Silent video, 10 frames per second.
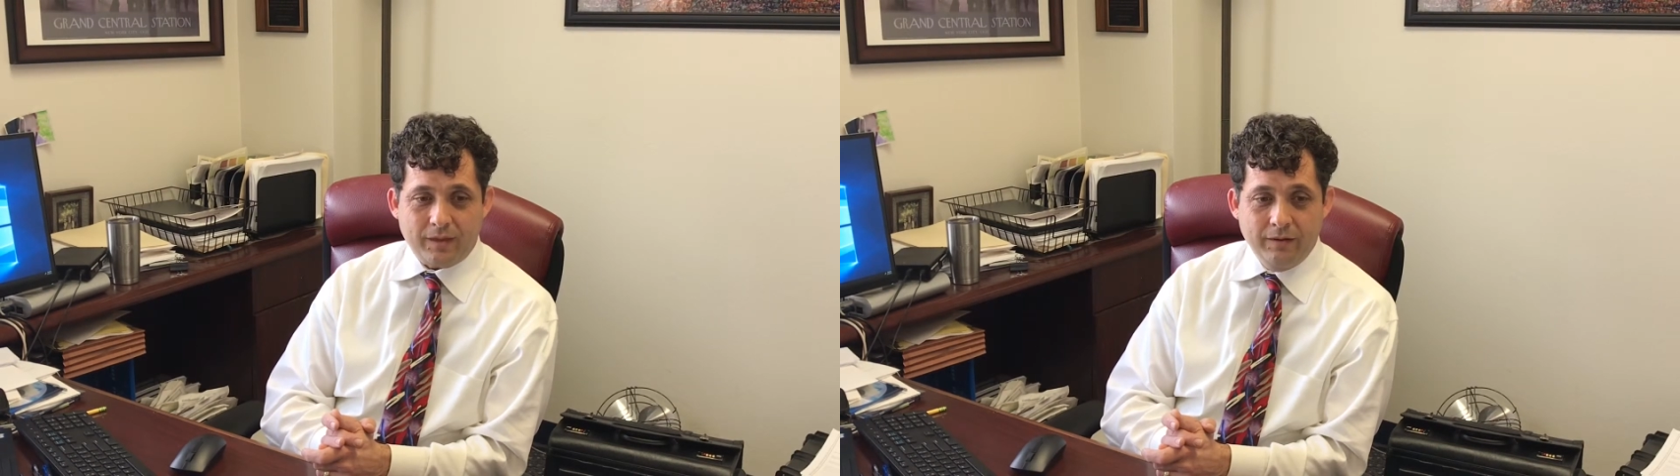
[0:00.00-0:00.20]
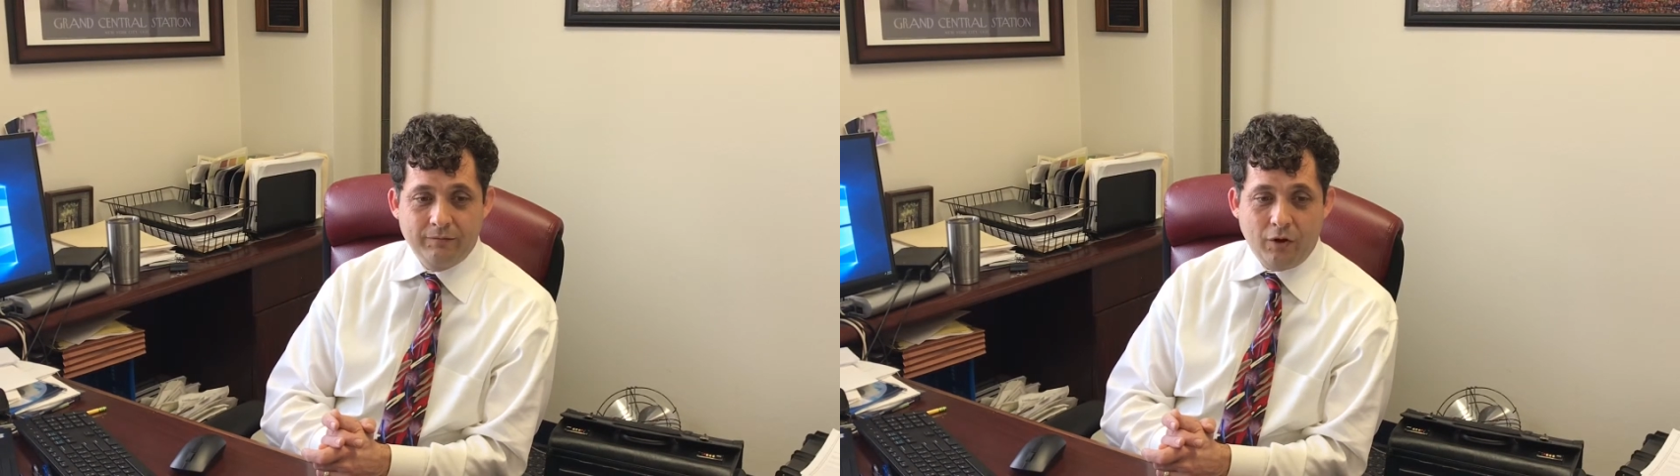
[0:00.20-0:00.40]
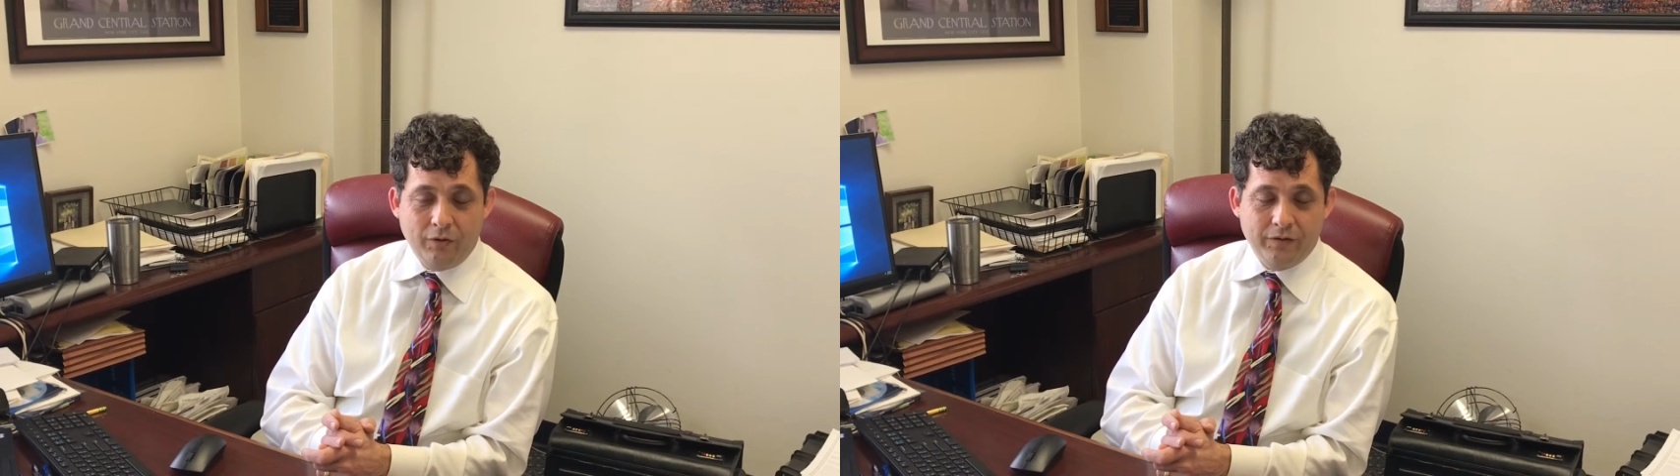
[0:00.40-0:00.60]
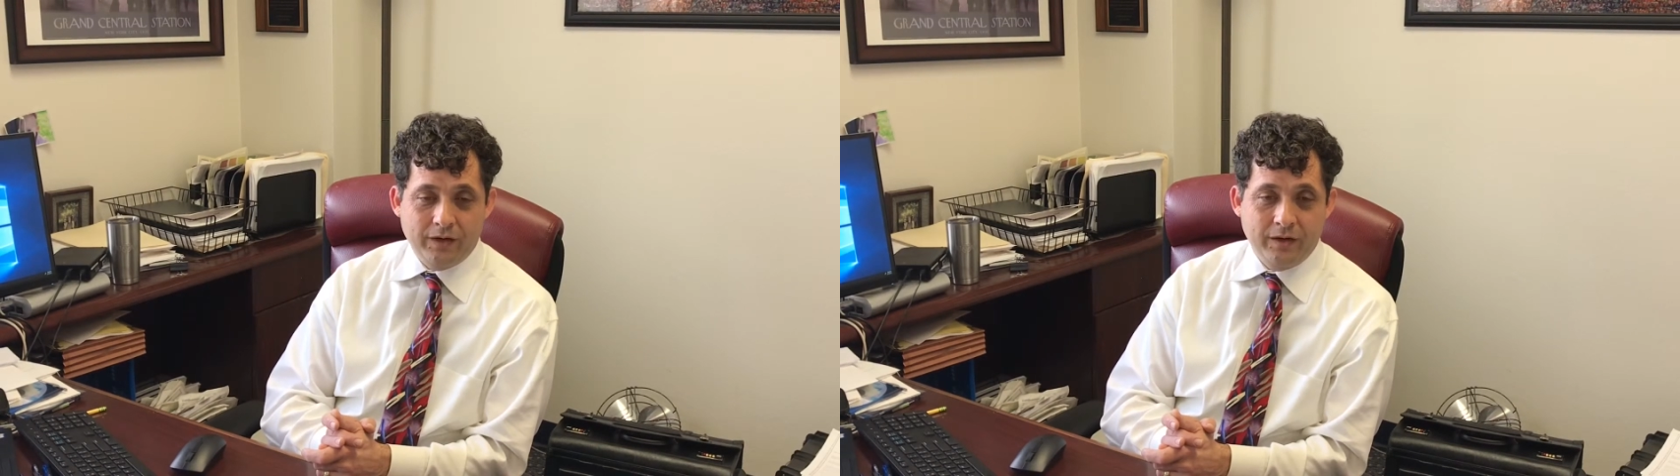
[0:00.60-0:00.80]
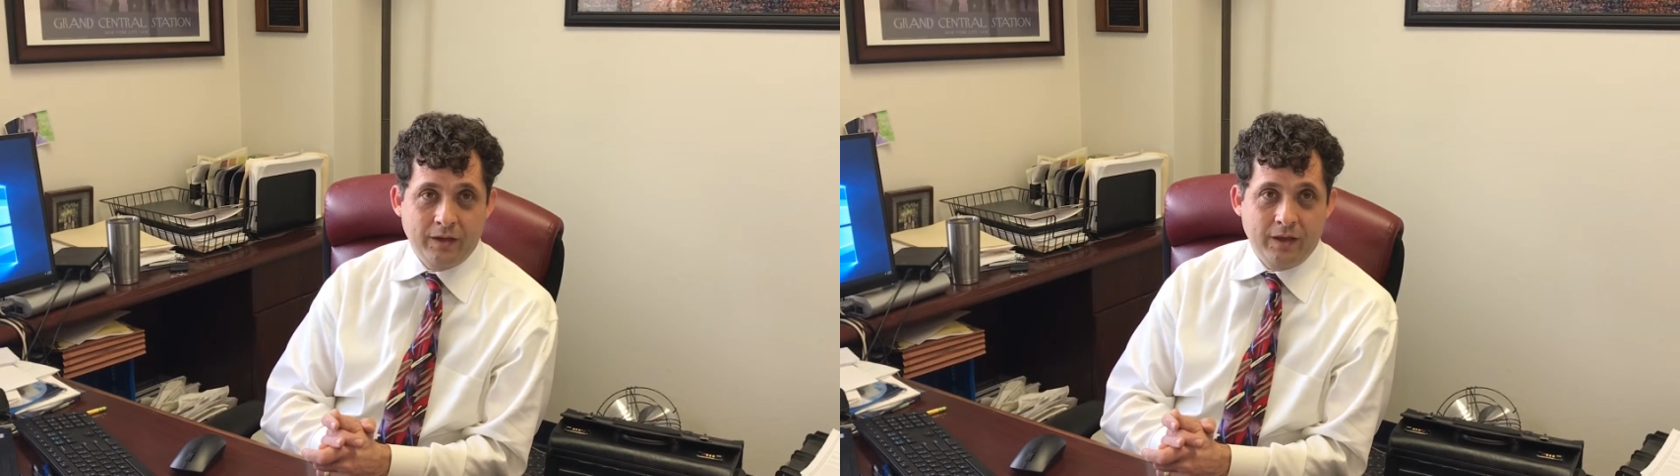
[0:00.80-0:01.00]

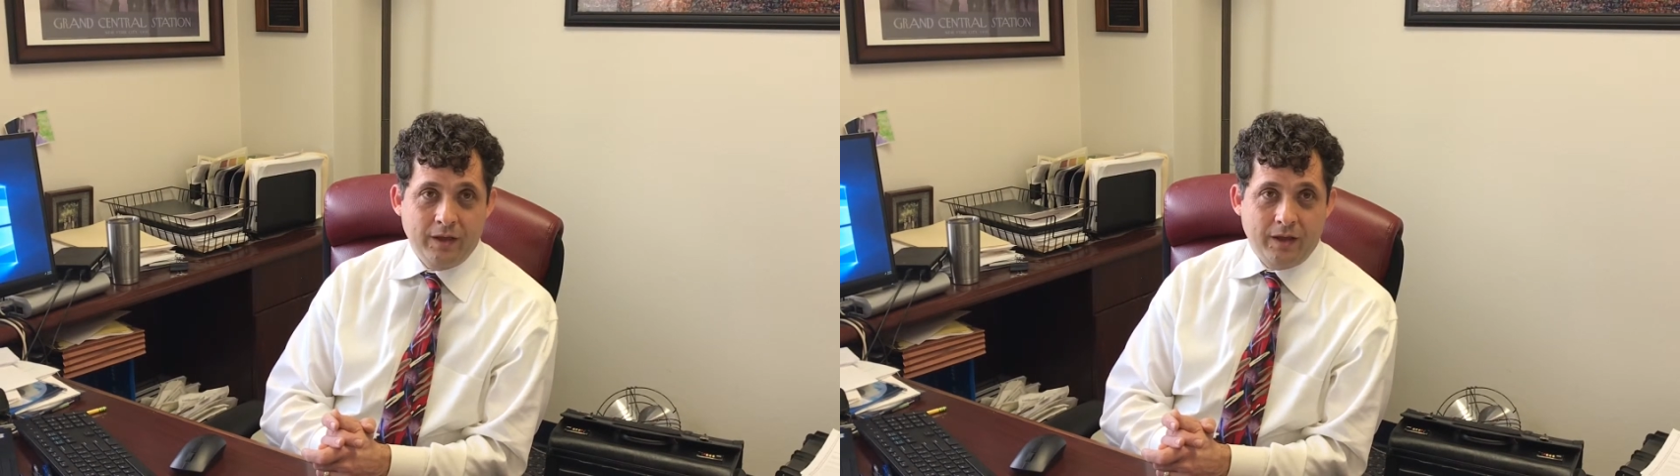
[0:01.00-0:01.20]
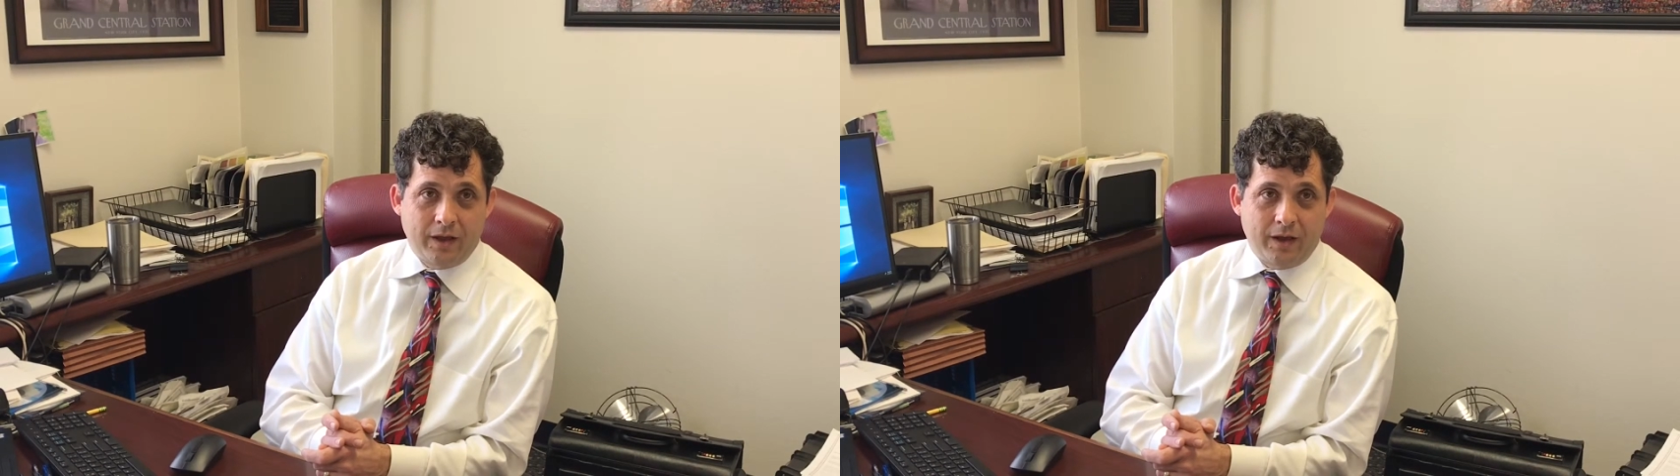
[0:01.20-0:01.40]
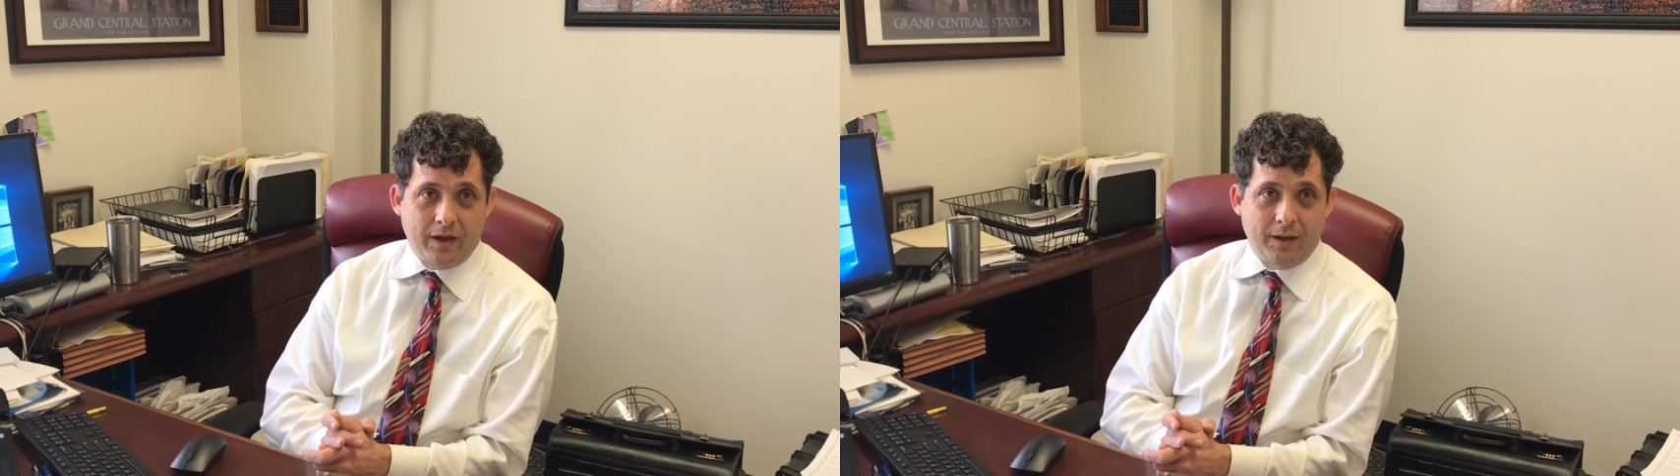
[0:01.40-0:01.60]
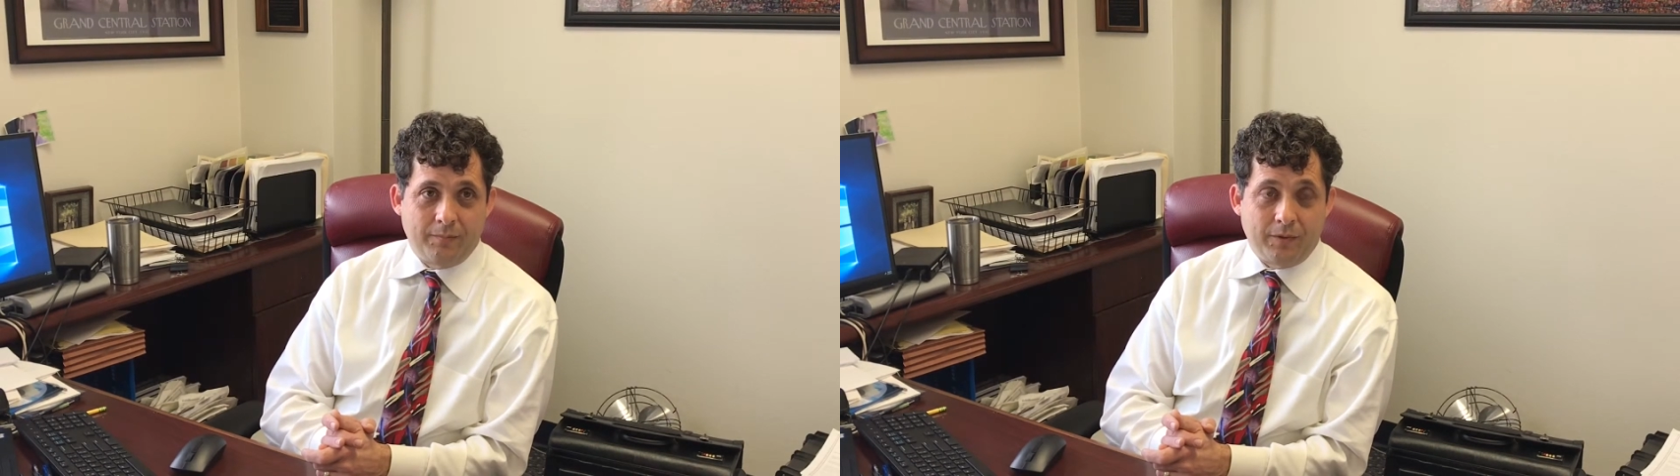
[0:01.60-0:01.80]
involving um,